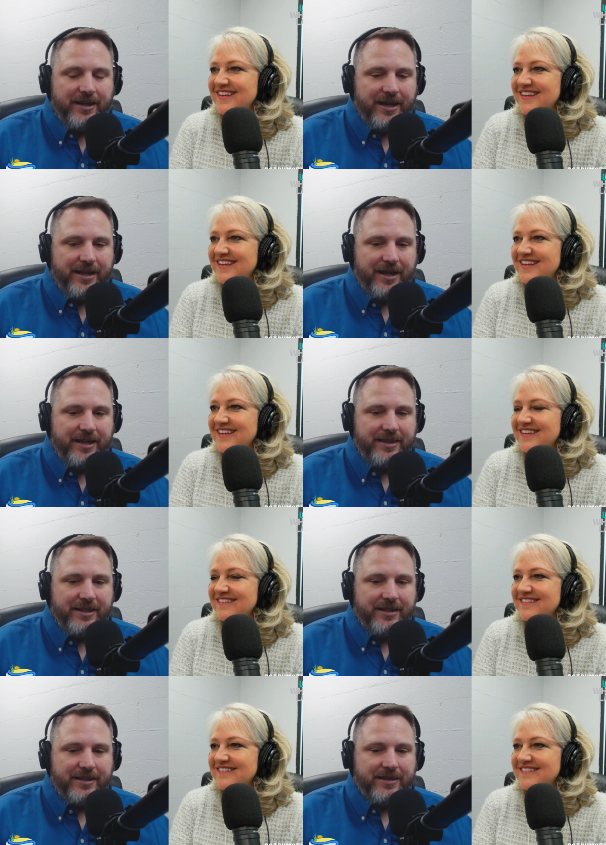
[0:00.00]
Speaker 1: I, I,
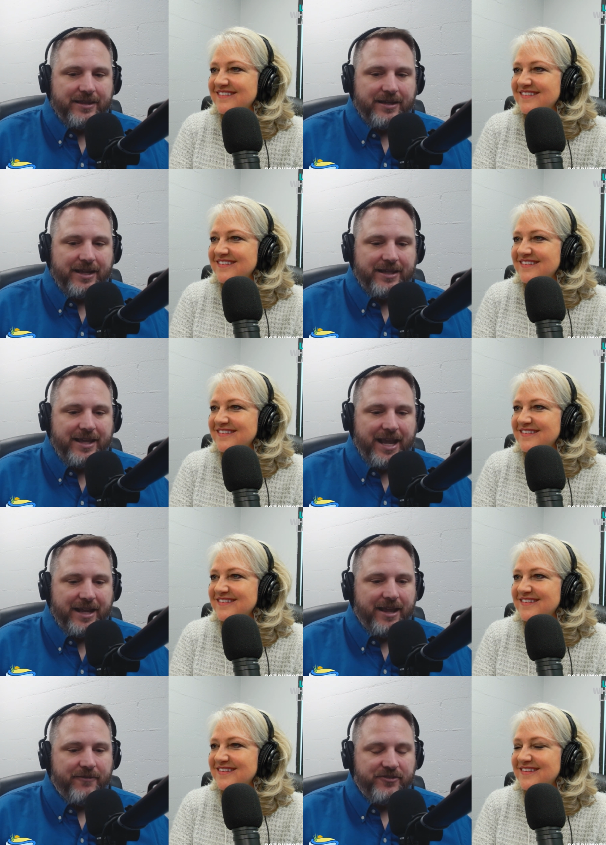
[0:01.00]
think that I
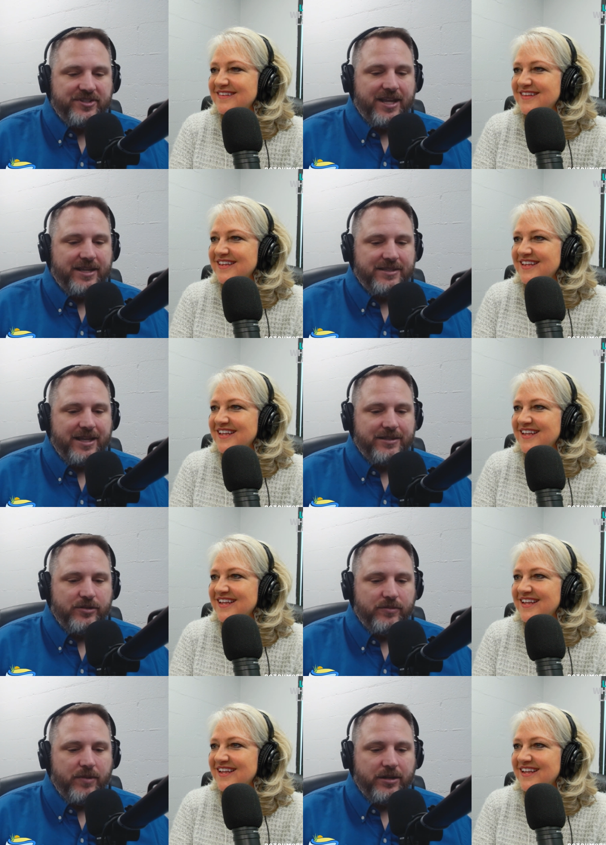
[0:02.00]
can't emphasize that
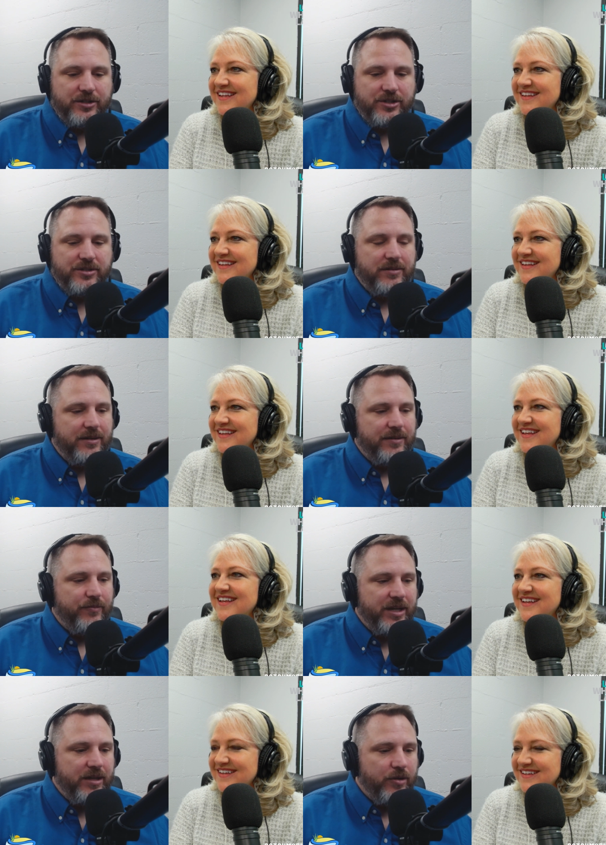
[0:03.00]
too much.
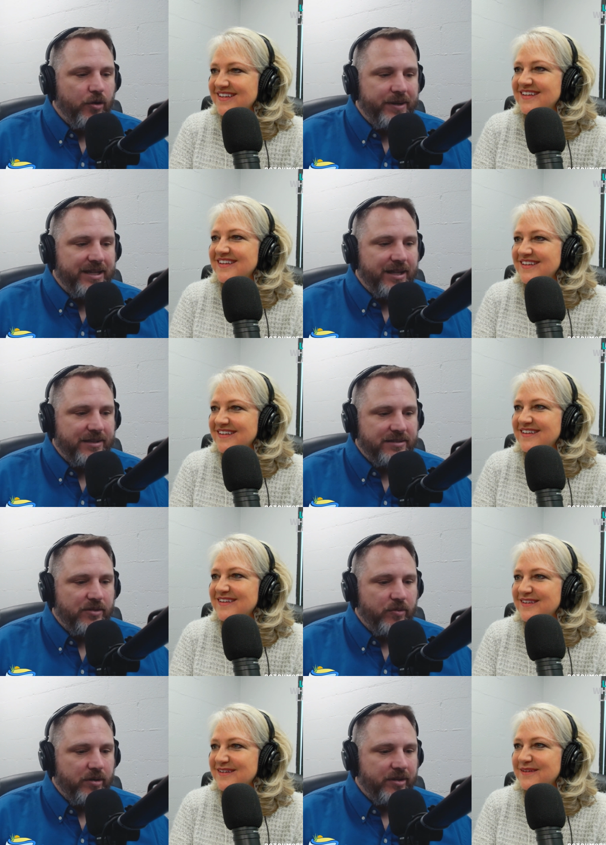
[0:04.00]
Um, we nobody gets
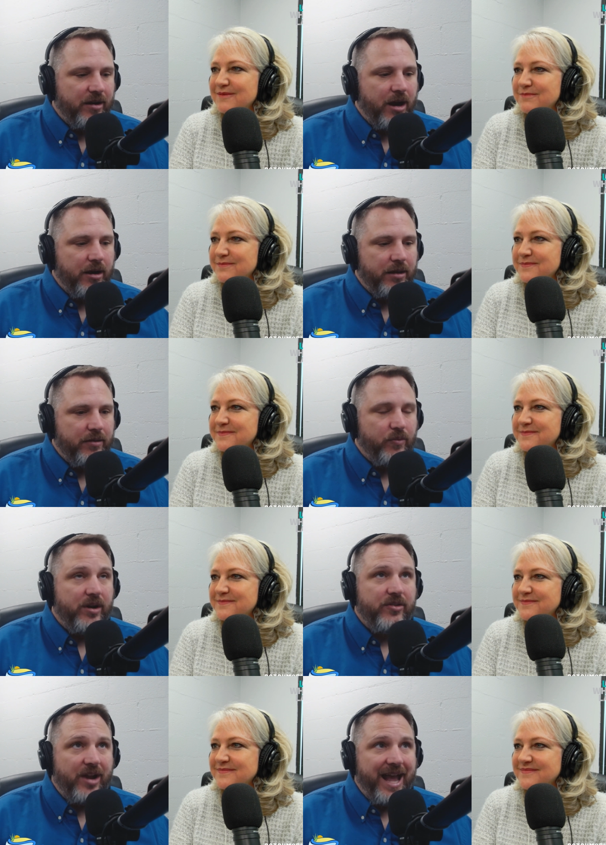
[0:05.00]
to where they are
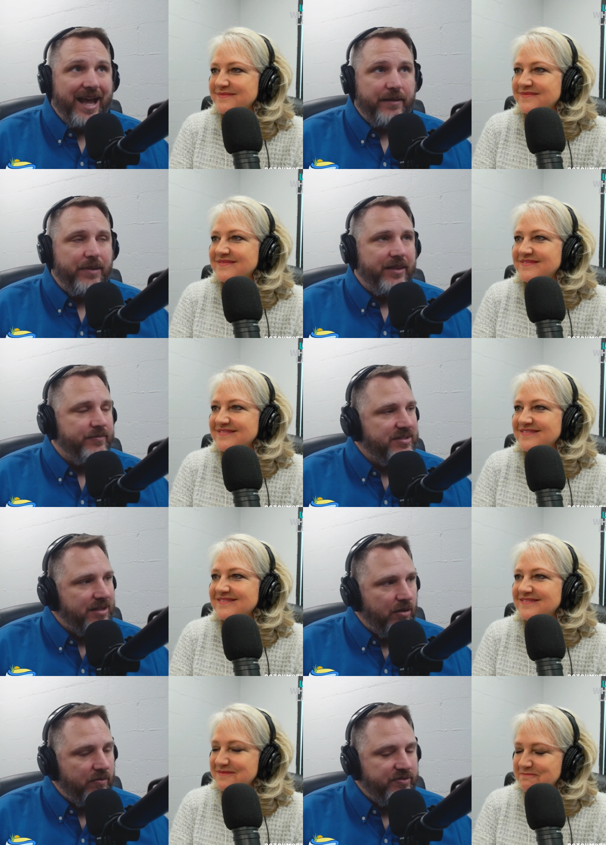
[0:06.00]
where they're at by
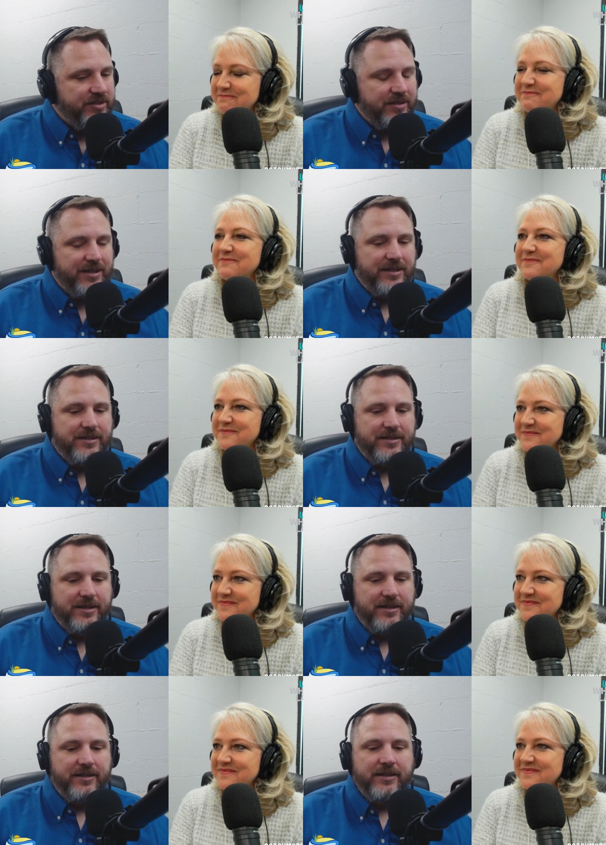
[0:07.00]
themselves, and
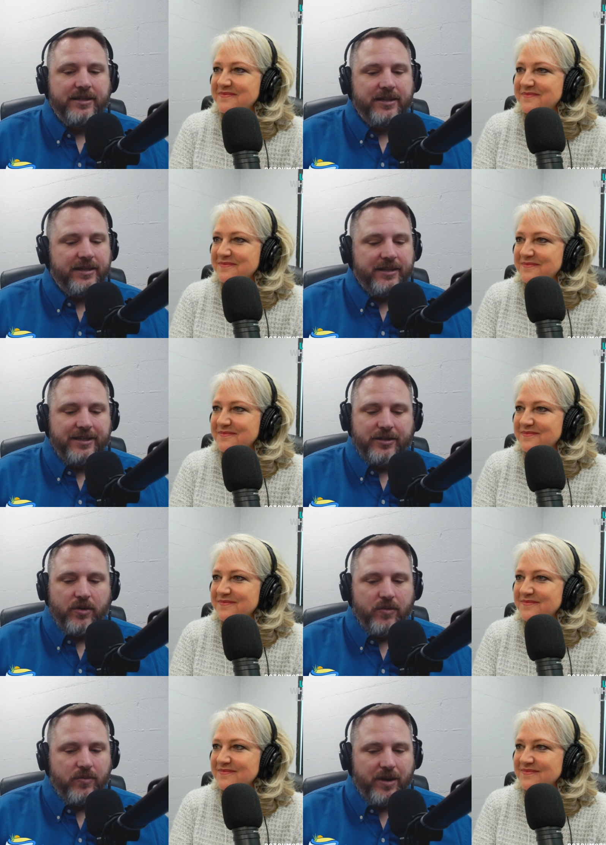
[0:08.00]
uh, you
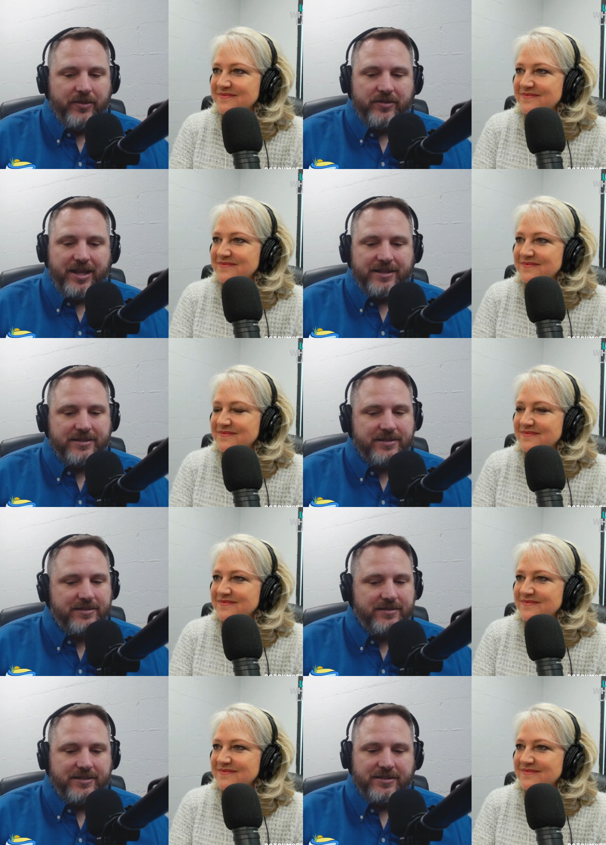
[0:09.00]
know whether
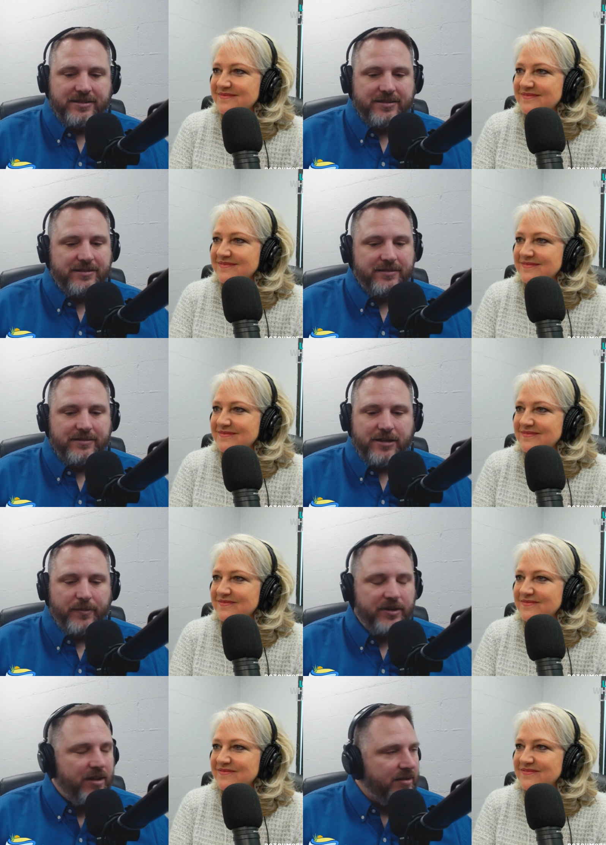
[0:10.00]
that's just
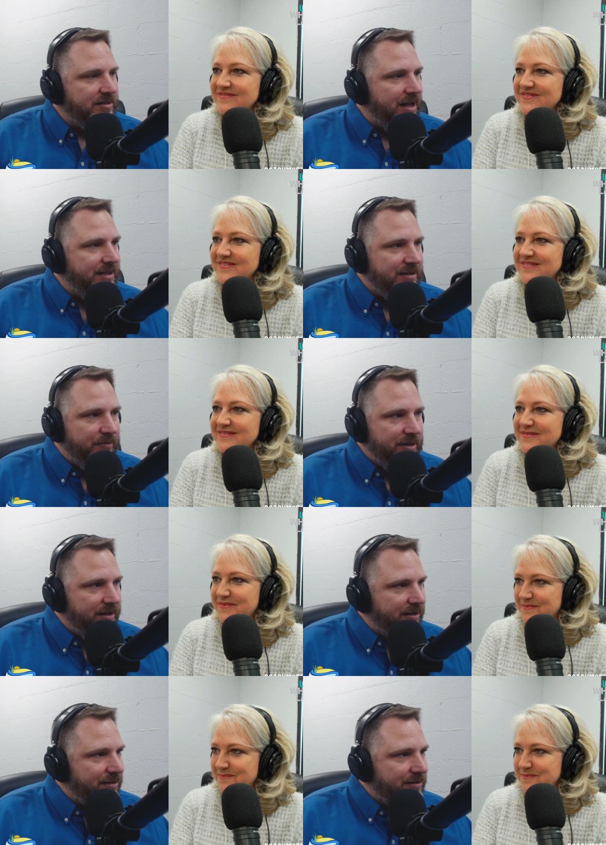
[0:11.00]
coming alongside
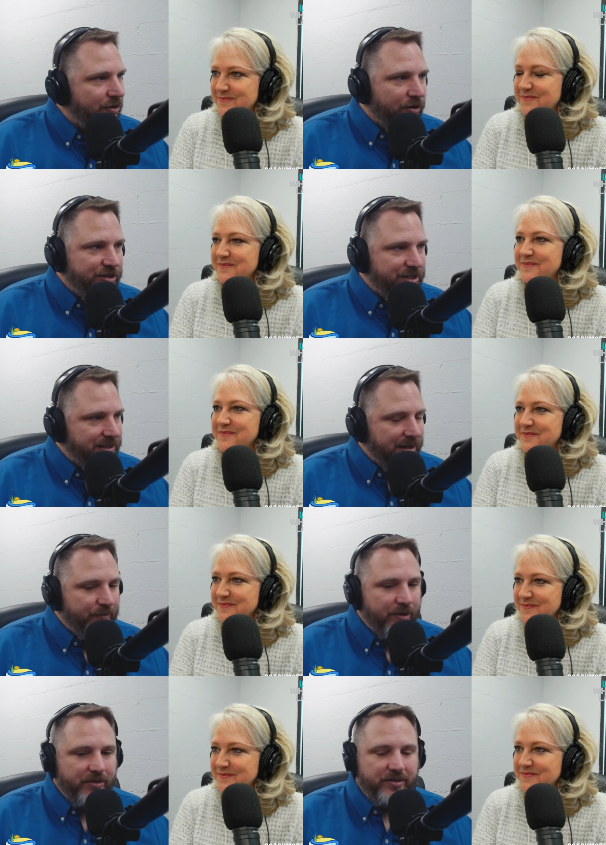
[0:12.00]
somebody and encouraging
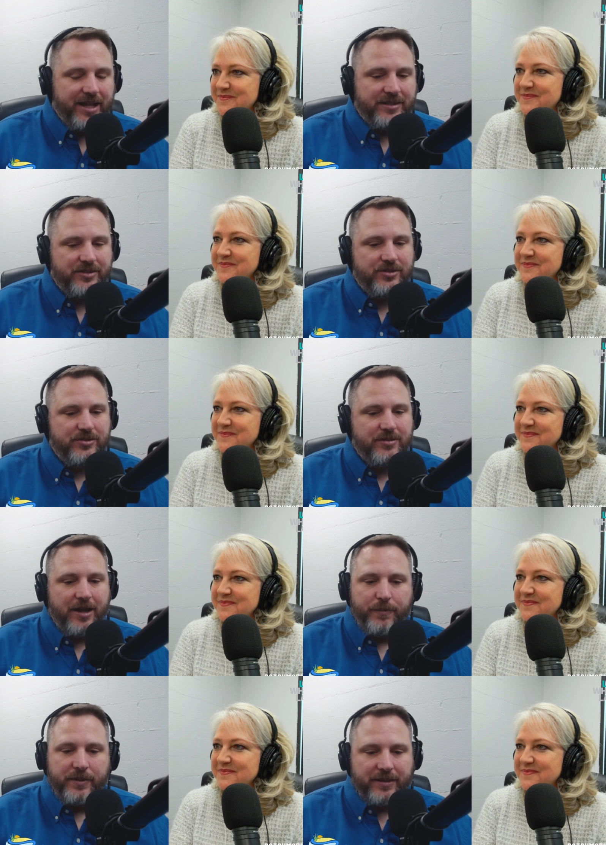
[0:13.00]
them, whether that's
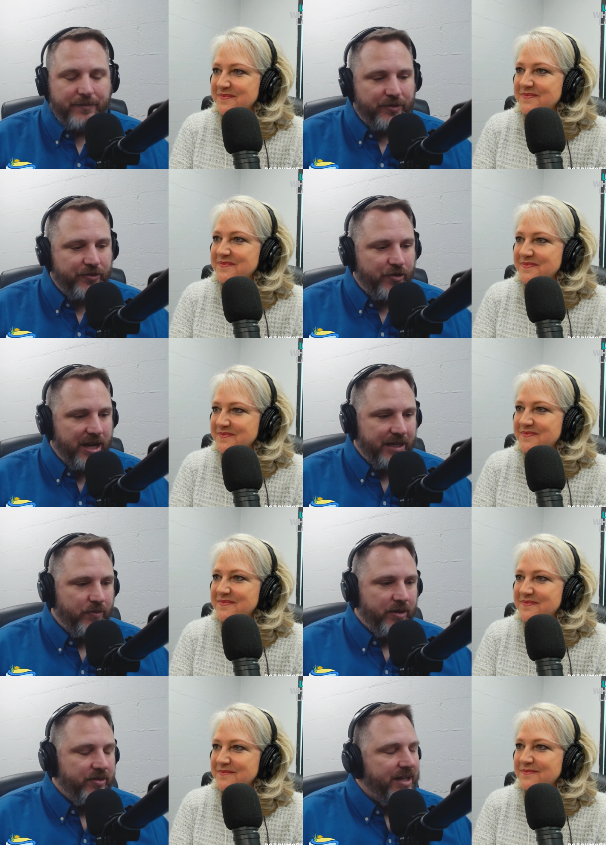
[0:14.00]
helping them with
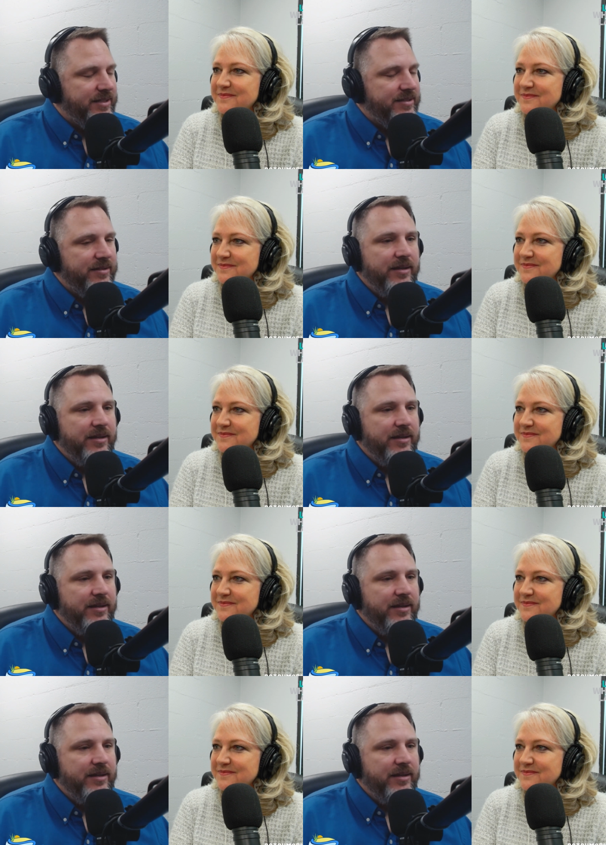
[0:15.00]
training, whether that's